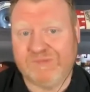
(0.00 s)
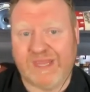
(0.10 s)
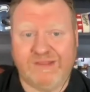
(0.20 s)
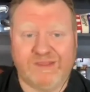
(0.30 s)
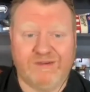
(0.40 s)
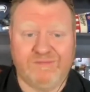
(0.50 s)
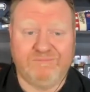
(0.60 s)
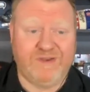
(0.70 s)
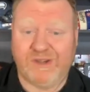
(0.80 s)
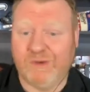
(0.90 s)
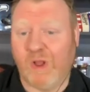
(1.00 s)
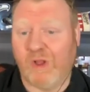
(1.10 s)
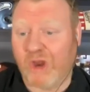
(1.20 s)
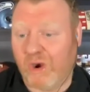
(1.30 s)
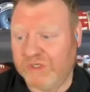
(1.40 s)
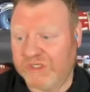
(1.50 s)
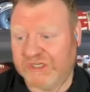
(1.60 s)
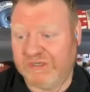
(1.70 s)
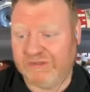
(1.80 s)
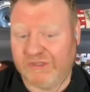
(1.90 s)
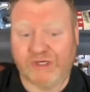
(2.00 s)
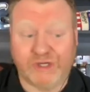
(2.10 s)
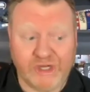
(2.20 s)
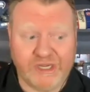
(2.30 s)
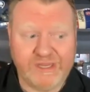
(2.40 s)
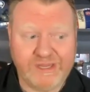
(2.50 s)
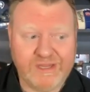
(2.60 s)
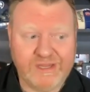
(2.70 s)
They're very well coached. They're good.